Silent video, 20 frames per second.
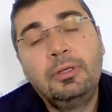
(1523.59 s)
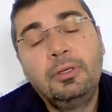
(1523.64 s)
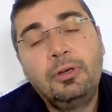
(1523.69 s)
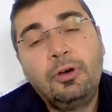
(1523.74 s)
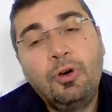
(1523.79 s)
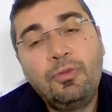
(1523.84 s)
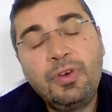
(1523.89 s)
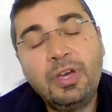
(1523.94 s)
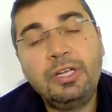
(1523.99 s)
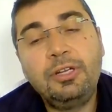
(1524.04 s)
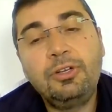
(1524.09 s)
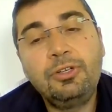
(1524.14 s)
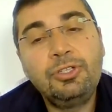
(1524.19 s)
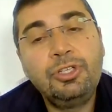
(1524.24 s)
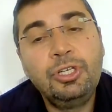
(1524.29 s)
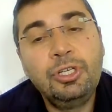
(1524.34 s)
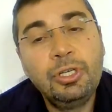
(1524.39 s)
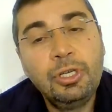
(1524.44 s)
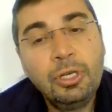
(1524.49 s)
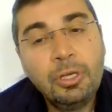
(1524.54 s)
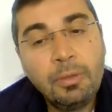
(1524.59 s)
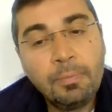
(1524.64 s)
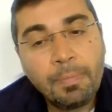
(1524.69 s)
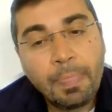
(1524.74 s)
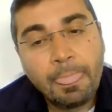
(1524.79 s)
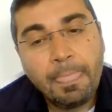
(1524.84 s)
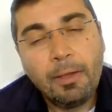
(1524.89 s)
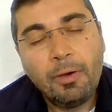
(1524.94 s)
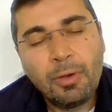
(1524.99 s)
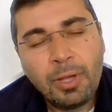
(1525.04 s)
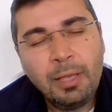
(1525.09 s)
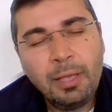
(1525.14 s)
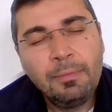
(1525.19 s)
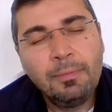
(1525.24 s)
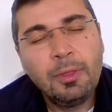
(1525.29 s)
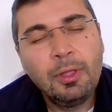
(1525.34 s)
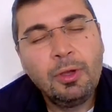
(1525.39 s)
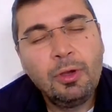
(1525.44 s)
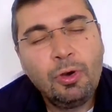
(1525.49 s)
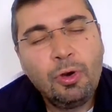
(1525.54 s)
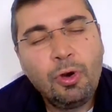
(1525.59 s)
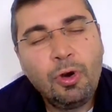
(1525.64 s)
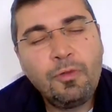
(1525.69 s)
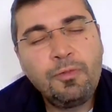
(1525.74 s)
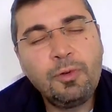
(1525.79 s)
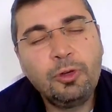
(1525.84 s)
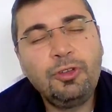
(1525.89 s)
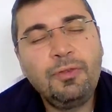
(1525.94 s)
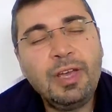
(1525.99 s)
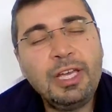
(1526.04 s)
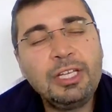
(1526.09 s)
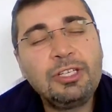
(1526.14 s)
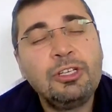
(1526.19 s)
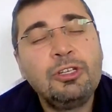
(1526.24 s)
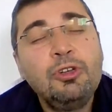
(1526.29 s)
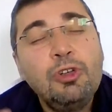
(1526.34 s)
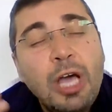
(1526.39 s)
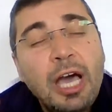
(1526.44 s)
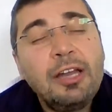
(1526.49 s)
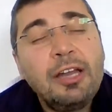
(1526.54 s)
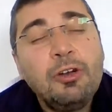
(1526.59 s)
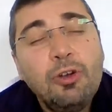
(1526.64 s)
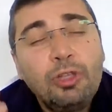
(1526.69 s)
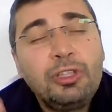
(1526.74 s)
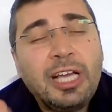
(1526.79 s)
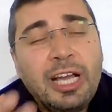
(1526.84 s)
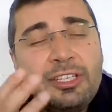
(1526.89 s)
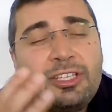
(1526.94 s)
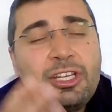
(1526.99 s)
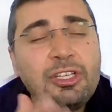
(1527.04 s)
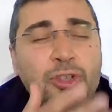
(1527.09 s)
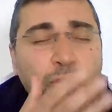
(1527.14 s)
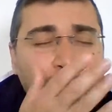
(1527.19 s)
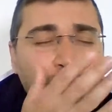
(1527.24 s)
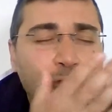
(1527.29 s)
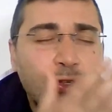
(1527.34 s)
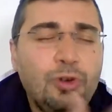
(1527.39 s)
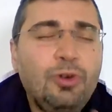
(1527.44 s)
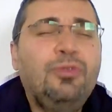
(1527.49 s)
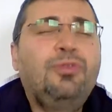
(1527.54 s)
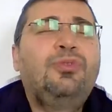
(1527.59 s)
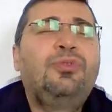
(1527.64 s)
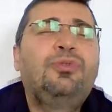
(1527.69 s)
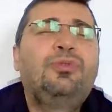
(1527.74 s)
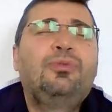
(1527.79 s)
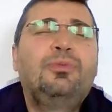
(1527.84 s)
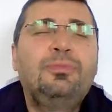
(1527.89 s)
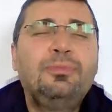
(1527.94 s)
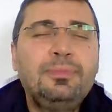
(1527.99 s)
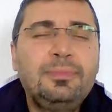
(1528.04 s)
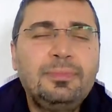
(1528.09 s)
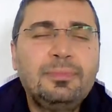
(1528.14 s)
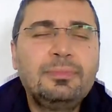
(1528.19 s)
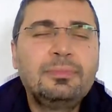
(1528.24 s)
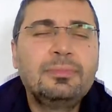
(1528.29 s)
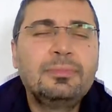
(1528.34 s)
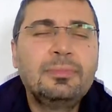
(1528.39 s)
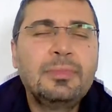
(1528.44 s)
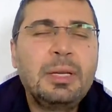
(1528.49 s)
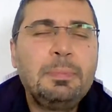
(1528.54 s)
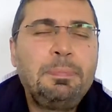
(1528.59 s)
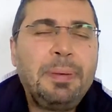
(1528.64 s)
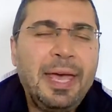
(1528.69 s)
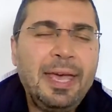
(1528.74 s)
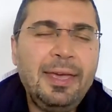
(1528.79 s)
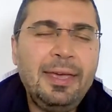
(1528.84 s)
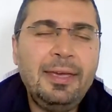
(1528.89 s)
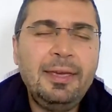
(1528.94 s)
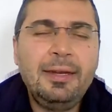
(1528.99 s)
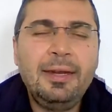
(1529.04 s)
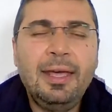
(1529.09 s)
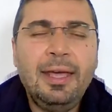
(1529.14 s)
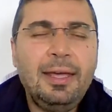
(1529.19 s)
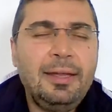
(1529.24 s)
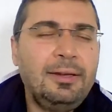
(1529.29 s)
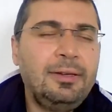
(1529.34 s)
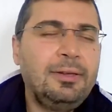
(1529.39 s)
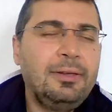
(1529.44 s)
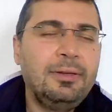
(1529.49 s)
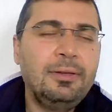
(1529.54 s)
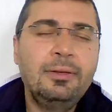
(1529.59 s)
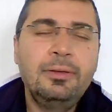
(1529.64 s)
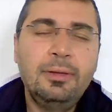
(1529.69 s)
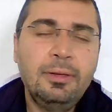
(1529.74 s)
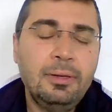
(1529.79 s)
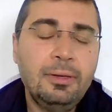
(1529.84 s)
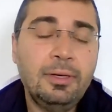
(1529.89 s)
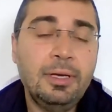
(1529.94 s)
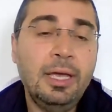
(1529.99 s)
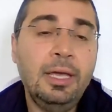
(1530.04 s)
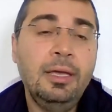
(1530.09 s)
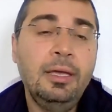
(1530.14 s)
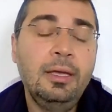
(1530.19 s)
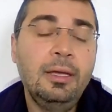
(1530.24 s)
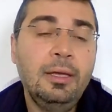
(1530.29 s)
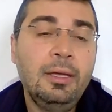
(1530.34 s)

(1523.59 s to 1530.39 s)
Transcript: of energy, okay, of motivation, and not as a source of pain. And okay,